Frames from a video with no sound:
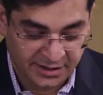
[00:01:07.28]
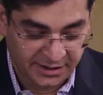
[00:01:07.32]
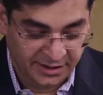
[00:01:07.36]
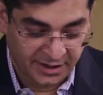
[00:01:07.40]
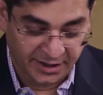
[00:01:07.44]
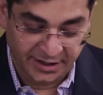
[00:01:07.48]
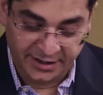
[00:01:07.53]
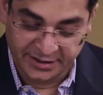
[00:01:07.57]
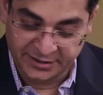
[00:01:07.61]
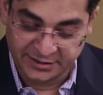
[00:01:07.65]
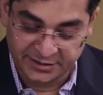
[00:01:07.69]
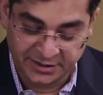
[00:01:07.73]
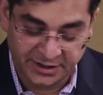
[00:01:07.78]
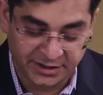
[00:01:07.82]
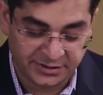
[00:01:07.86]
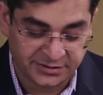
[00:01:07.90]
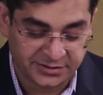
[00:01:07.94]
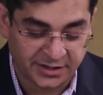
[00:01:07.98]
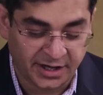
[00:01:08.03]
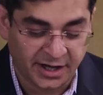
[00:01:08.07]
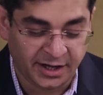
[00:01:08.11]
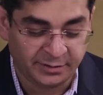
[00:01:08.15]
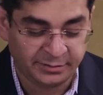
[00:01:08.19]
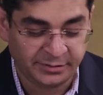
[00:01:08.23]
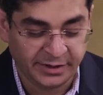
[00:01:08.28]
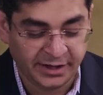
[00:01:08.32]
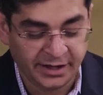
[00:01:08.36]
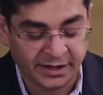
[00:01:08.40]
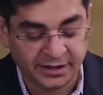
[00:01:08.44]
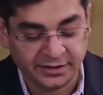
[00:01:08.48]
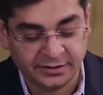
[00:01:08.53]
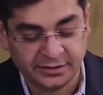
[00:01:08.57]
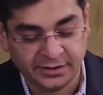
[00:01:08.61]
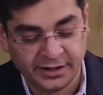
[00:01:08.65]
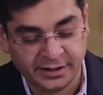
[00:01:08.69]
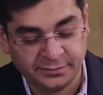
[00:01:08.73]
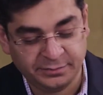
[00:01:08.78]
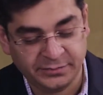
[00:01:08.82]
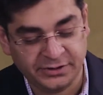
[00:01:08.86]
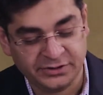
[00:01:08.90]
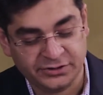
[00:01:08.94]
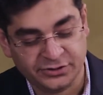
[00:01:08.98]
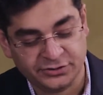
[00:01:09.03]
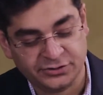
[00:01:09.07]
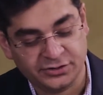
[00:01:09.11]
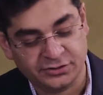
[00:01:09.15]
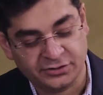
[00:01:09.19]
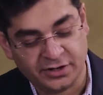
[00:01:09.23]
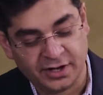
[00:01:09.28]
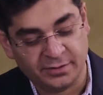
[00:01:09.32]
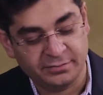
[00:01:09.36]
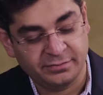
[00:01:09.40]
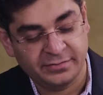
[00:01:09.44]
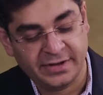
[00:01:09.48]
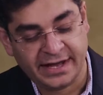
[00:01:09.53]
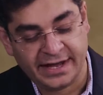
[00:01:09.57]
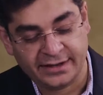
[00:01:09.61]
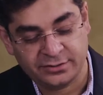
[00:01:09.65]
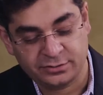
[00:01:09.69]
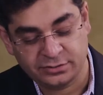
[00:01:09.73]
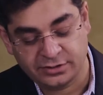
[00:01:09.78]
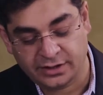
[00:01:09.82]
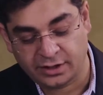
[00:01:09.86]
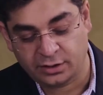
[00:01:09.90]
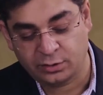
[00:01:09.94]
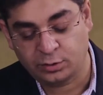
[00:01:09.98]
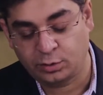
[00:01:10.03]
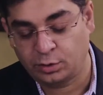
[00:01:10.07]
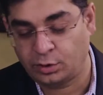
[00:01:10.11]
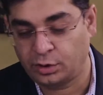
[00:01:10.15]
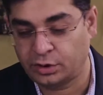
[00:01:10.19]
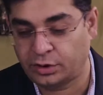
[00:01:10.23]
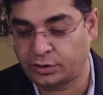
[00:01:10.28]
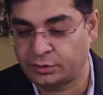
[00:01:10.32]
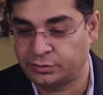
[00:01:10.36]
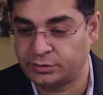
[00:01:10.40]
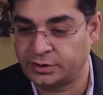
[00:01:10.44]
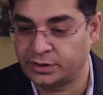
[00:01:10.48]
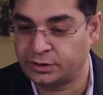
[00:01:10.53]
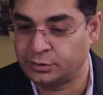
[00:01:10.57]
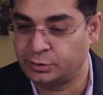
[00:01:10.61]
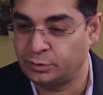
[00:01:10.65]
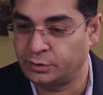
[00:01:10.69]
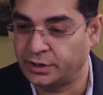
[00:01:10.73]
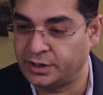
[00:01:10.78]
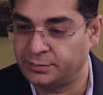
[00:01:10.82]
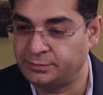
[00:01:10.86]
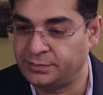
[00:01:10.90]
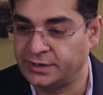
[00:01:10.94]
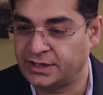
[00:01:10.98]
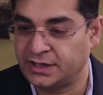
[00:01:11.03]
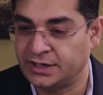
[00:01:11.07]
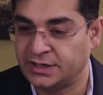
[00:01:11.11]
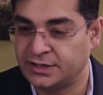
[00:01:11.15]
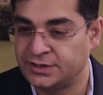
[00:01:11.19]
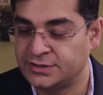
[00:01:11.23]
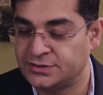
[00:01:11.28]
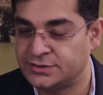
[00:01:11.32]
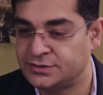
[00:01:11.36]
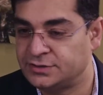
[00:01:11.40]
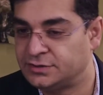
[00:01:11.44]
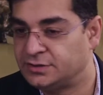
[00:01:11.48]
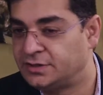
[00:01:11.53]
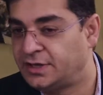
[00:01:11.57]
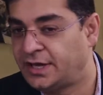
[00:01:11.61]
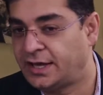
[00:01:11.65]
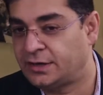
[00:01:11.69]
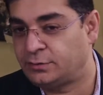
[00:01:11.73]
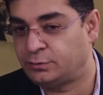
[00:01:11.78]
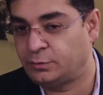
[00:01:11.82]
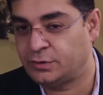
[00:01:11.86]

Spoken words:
Yeah, indeed, Tom. And let me just come back to the quarter real quick, because that